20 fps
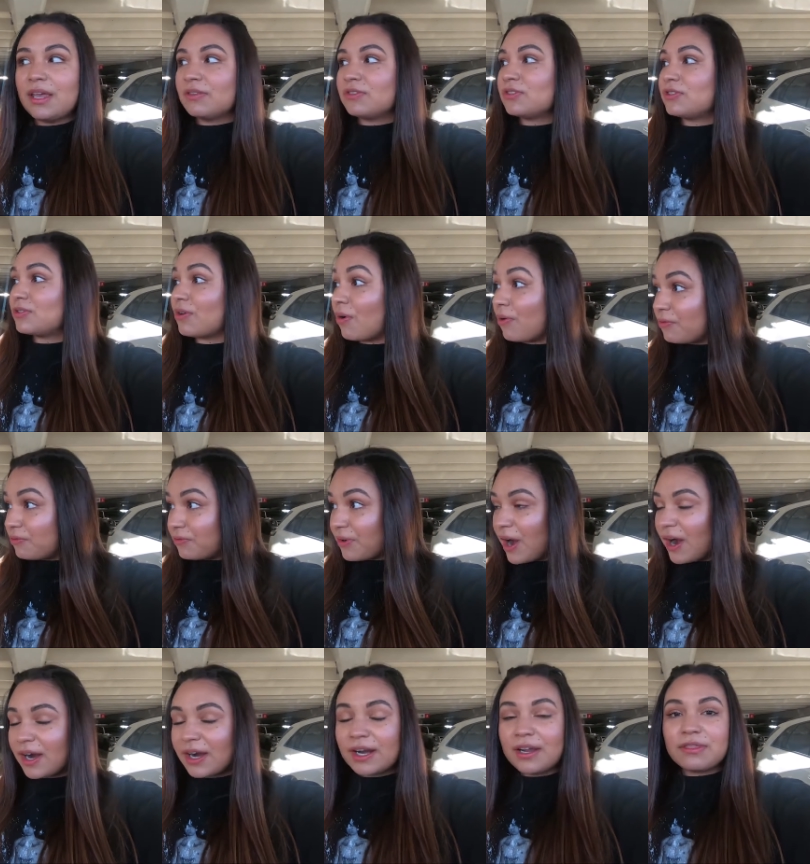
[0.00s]
So
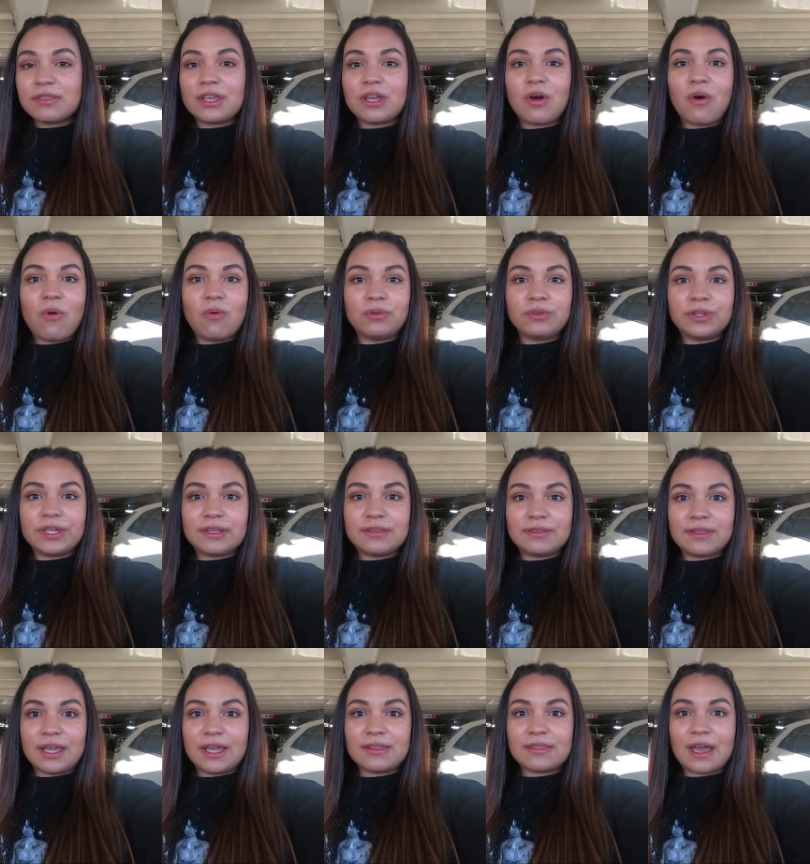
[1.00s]
far, the only
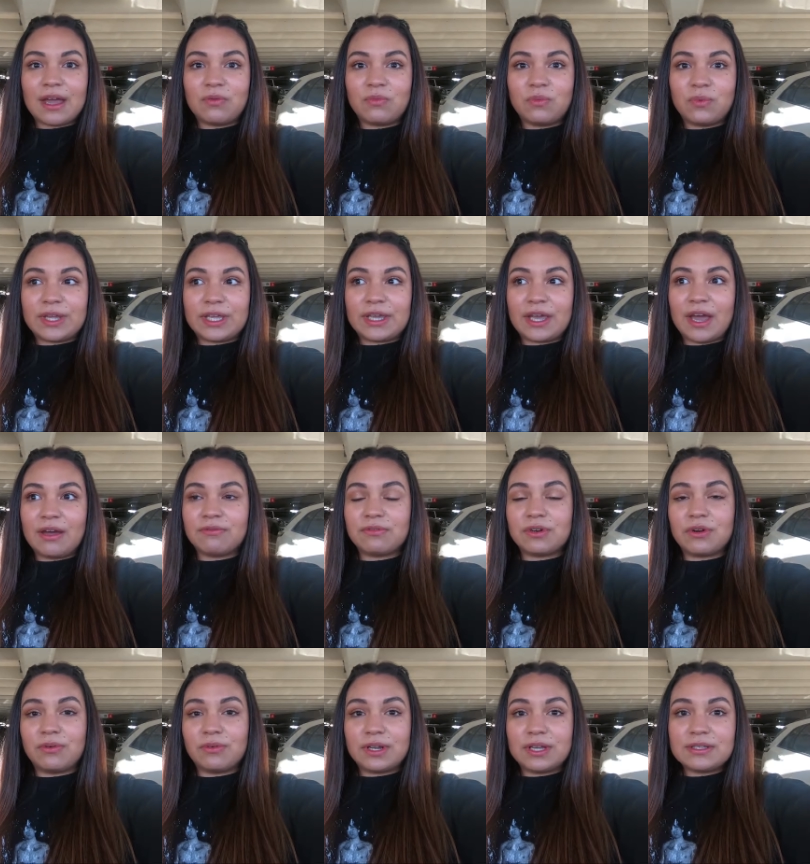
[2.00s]
thing that we have
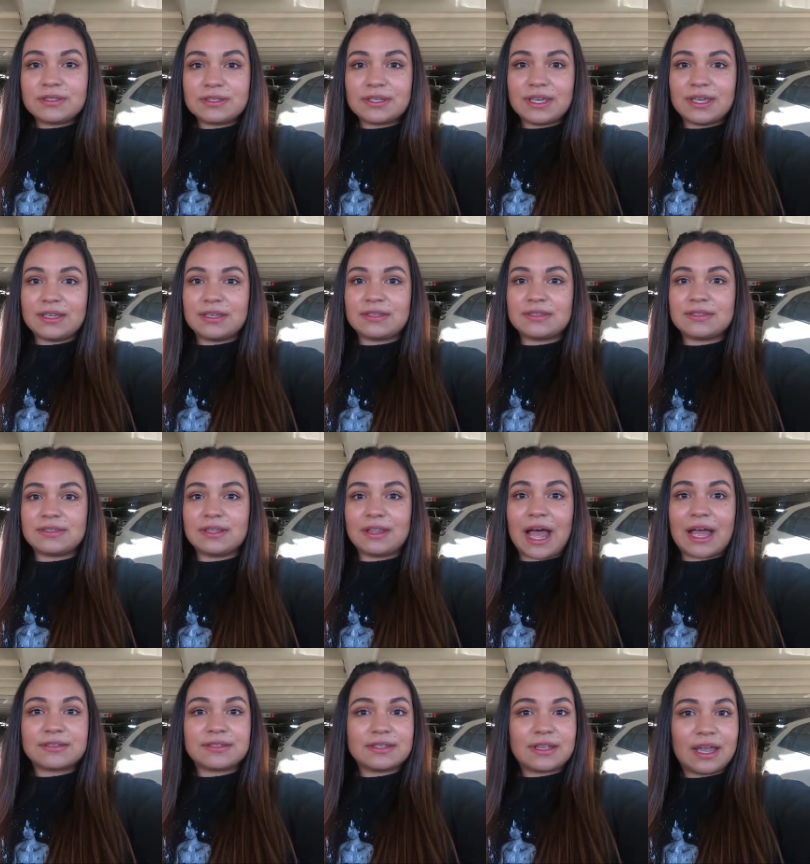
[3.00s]
noticed is
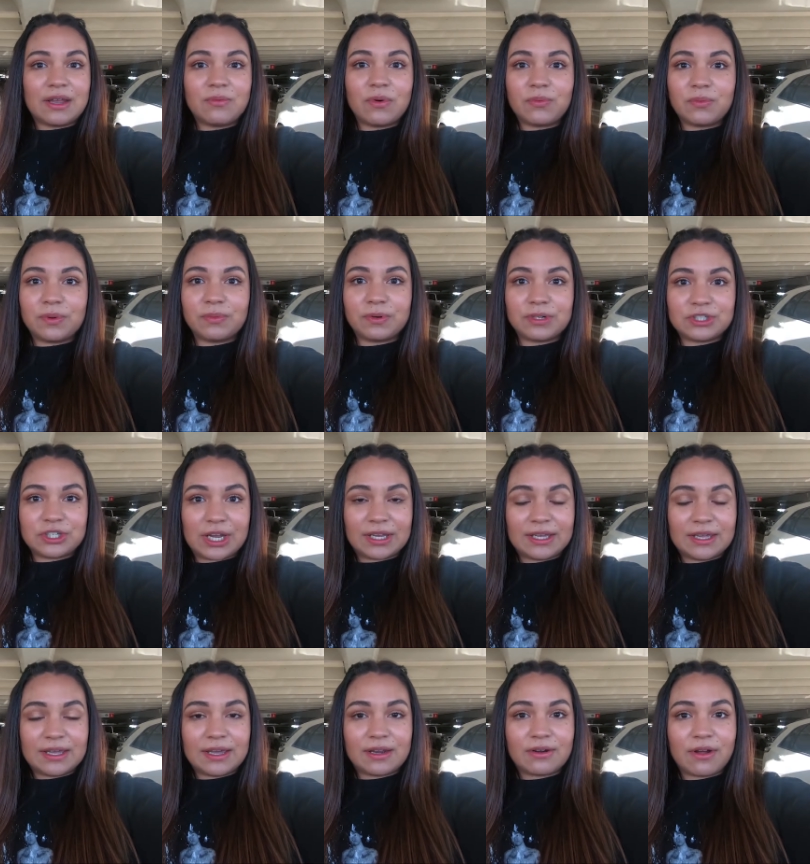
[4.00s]
last night when we were
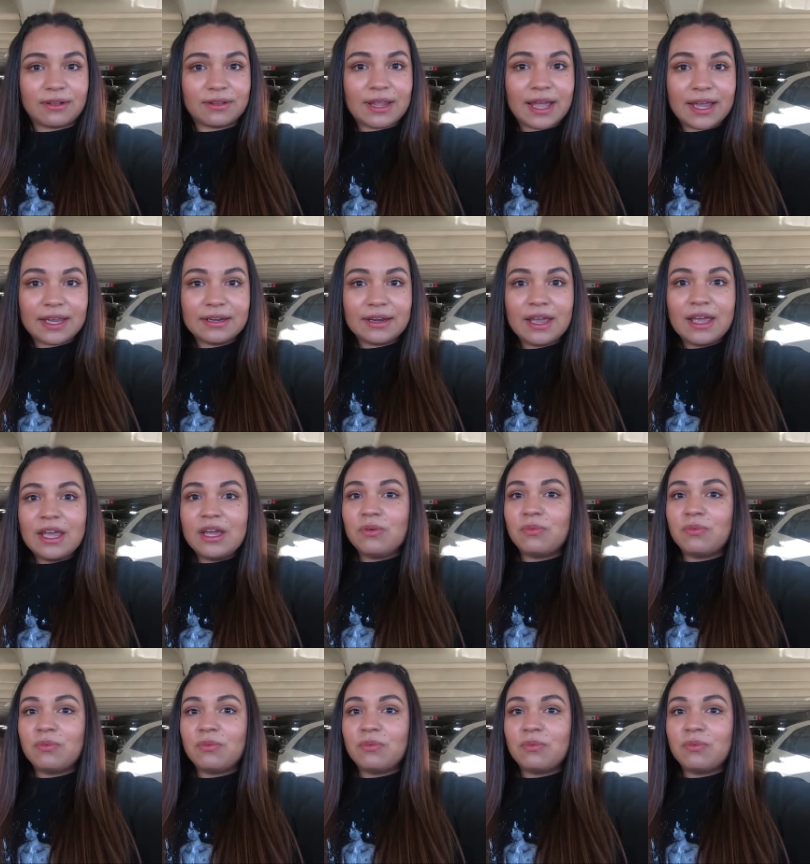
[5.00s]
checking in online,